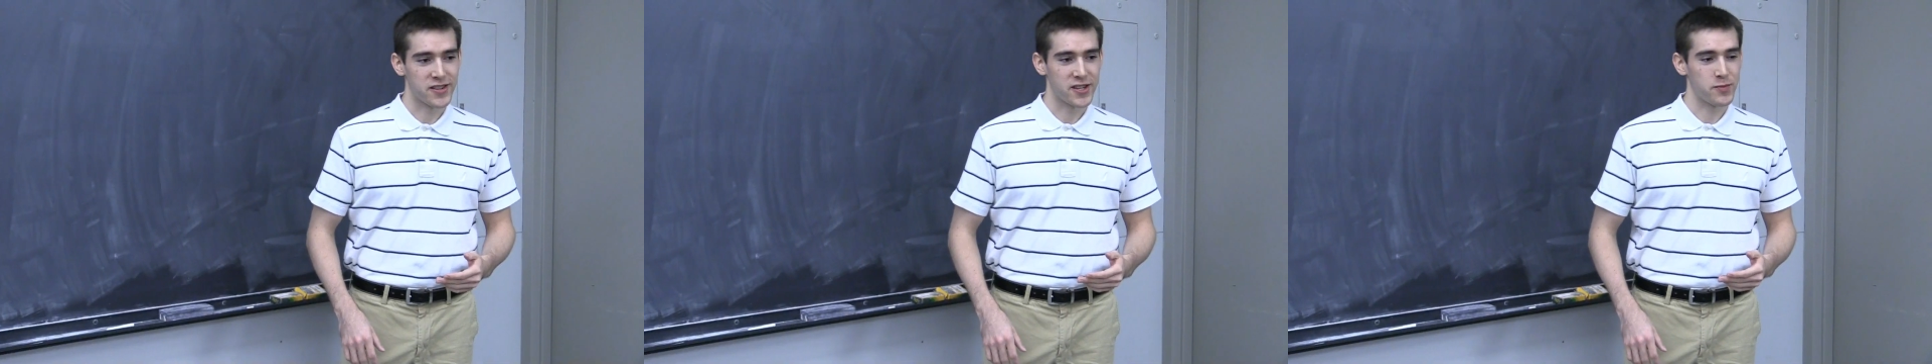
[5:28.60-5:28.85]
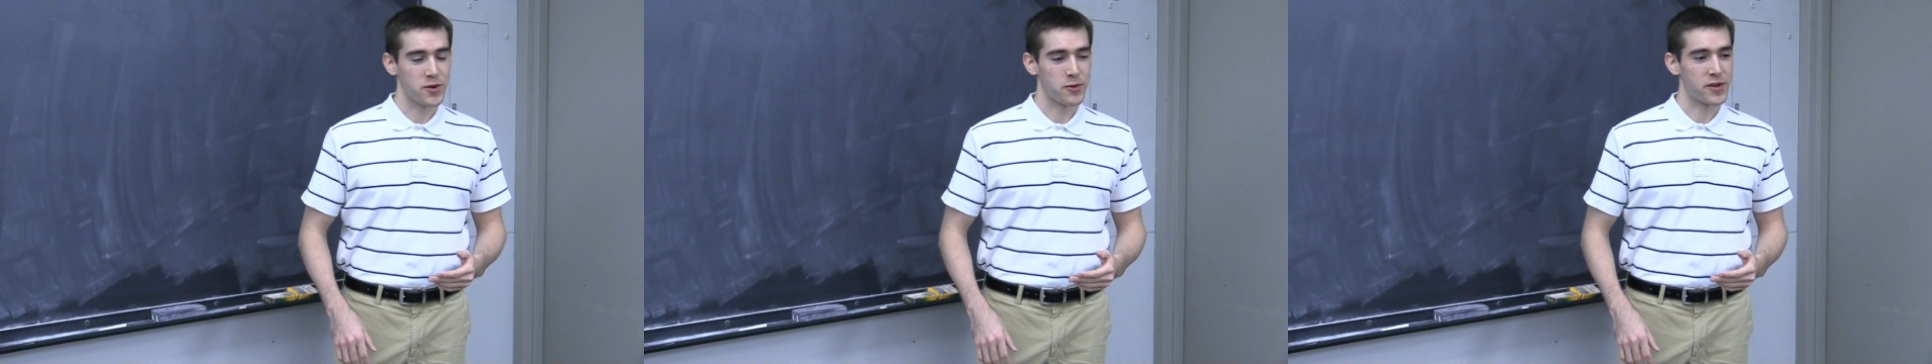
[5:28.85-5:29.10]
of the
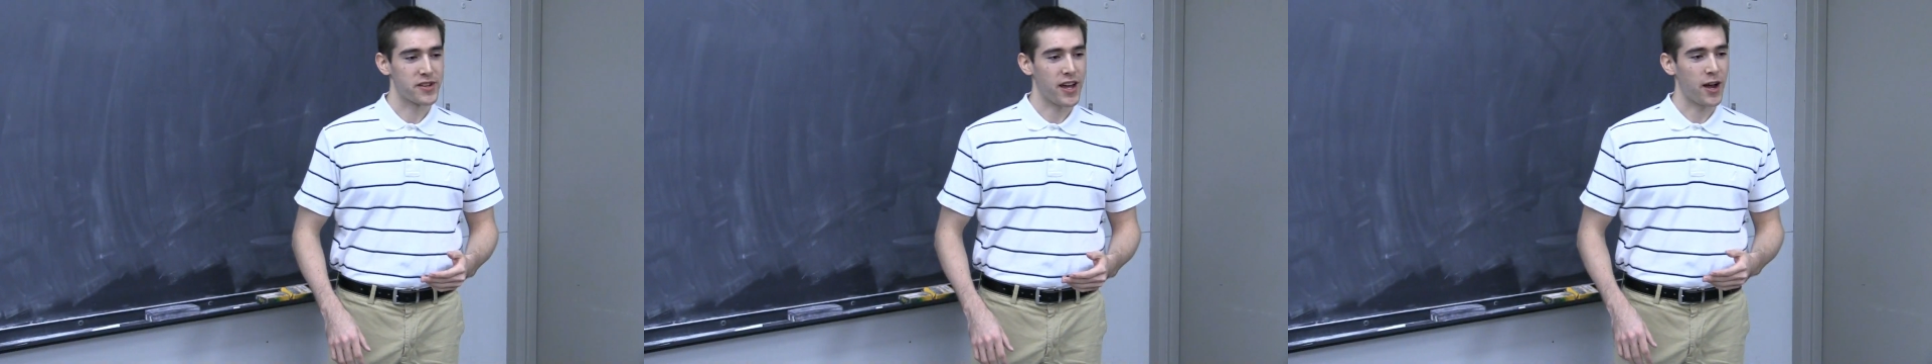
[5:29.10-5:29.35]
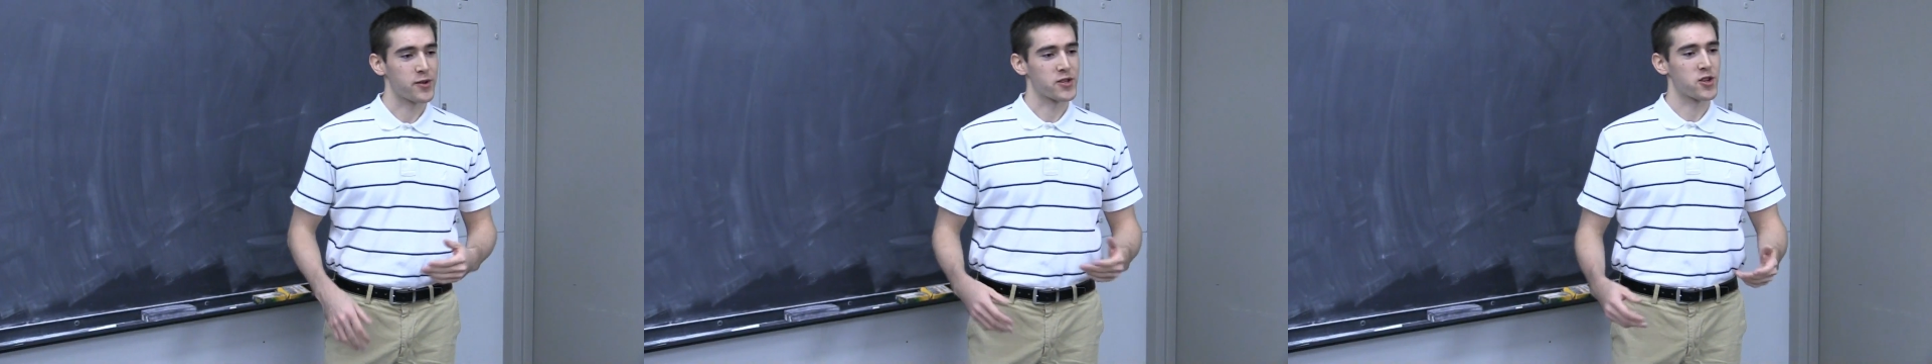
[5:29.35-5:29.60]
experiment,
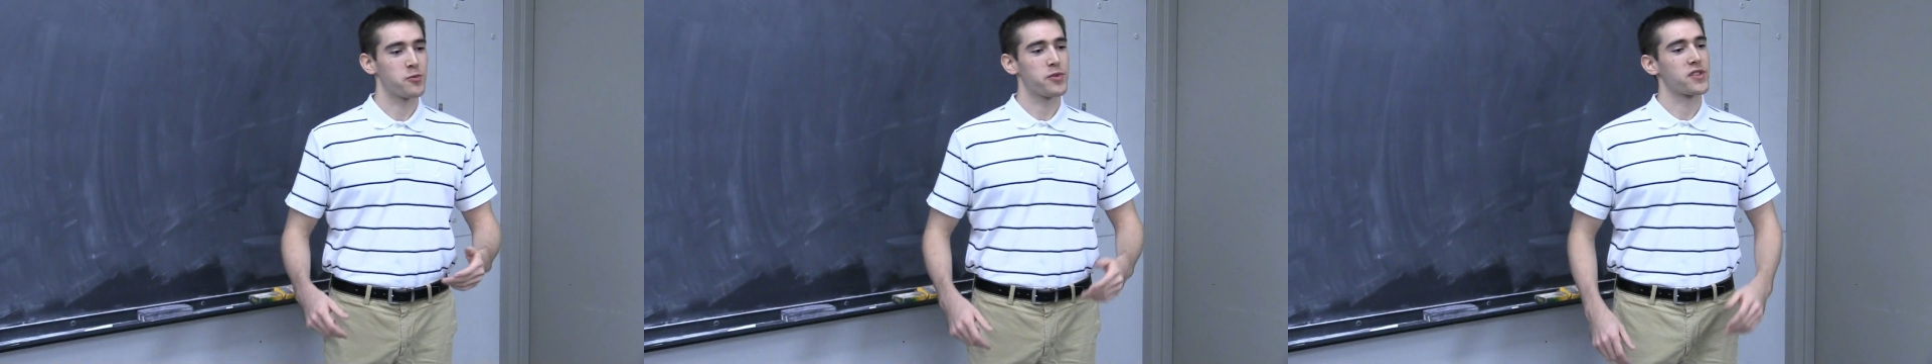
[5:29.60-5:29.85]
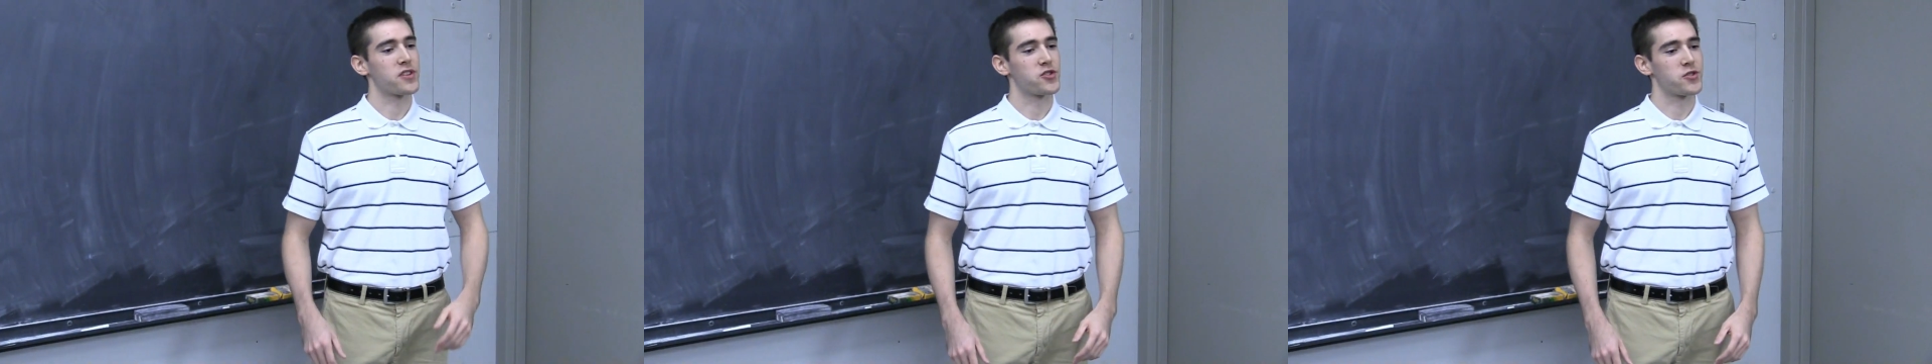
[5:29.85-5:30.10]
I was
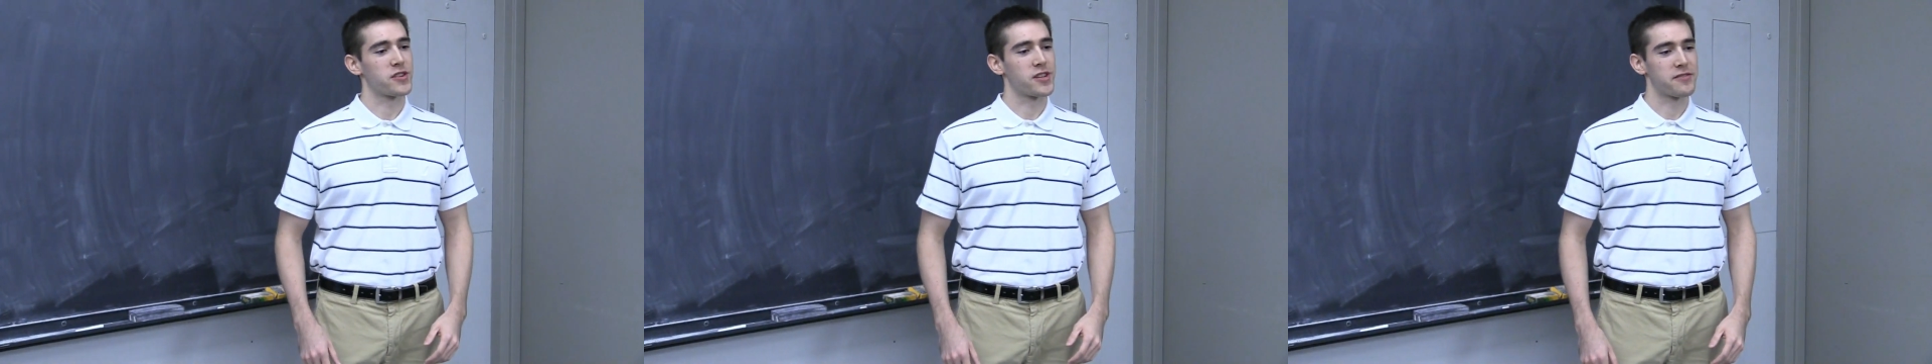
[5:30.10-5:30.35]
hoping that you could